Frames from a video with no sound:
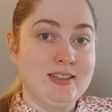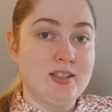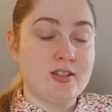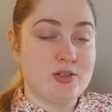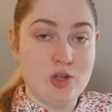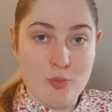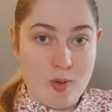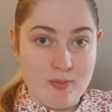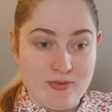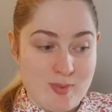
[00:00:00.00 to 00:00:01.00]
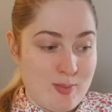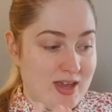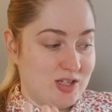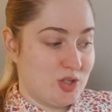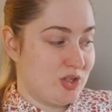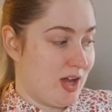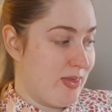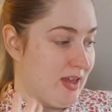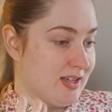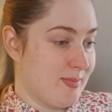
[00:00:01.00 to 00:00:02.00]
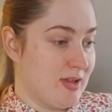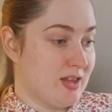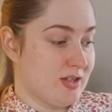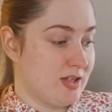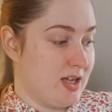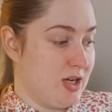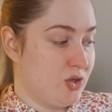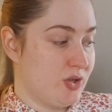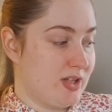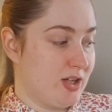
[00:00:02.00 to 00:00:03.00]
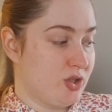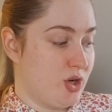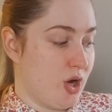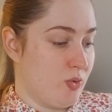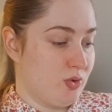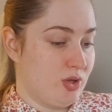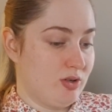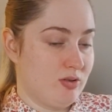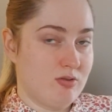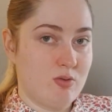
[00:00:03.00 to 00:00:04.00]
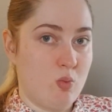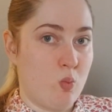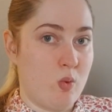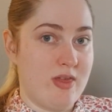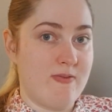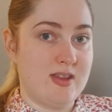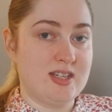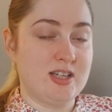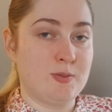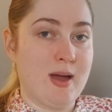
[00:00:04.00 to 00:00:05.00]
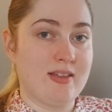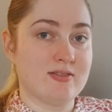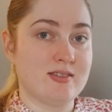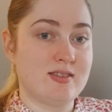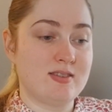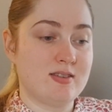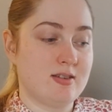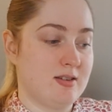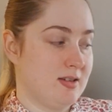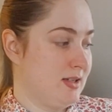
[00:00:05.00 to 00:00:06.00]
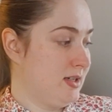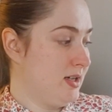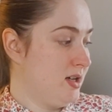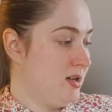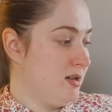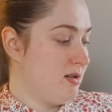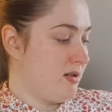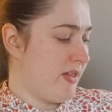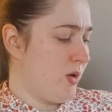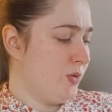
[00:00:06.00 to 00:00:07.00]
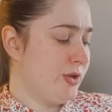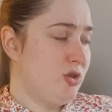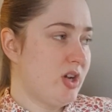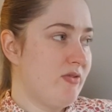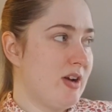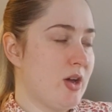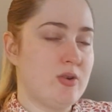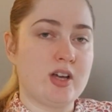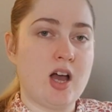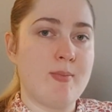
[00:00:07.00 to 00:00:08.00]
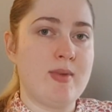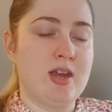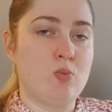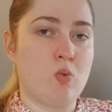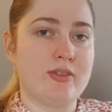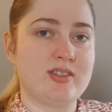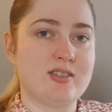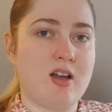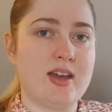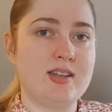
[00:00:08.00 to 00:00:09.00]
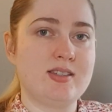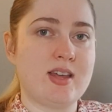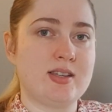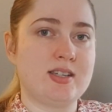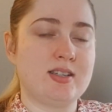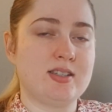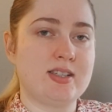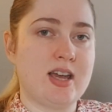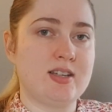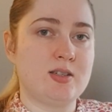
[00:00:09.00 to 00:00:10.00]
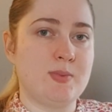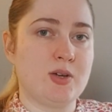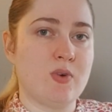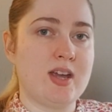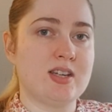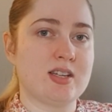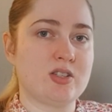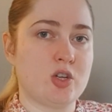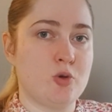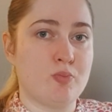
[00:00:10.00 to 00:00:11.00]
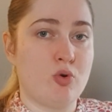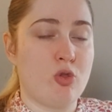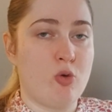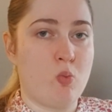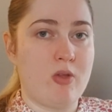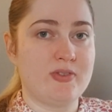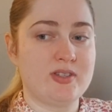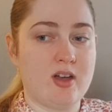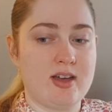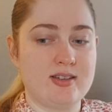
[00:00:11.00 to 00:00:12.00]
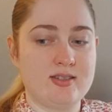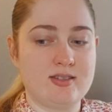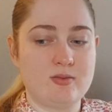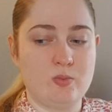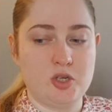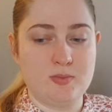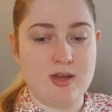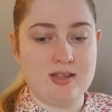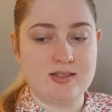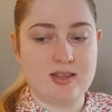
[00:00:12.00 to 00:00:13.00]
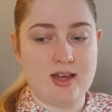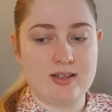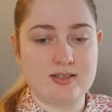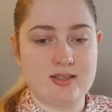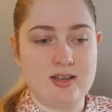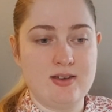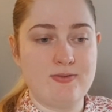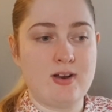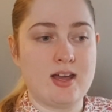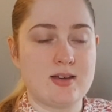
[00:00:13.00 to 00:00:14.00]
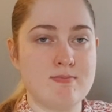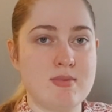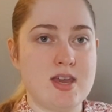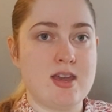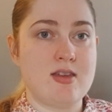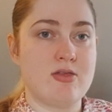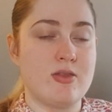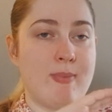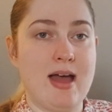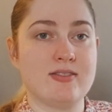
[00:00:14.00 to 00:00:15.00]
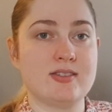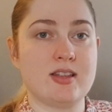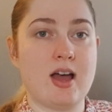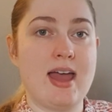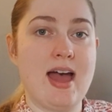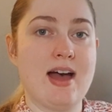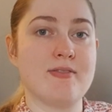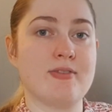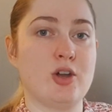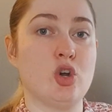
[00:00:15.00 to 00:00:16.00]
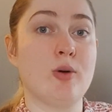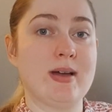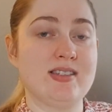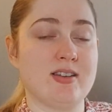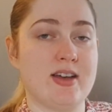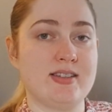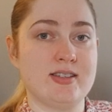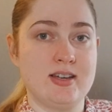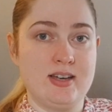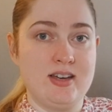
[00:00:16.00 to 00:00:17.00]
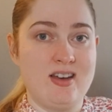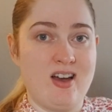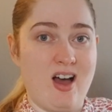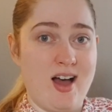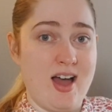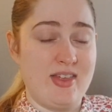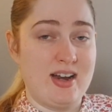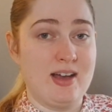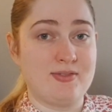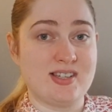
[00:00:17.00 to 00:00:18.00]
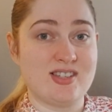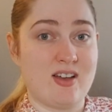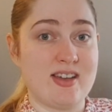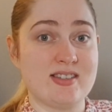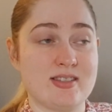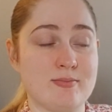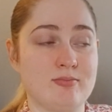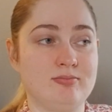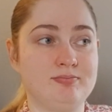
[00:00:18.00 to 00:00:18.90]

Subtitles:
so it's not a problem for me, but it's just, I think, something that's interesting to note with vintage patterns. They also generally only come in one size. They didn't tend to be graded, so you bought the one size, which means that if, like me, the patterns that I have are not my size, I then have to size them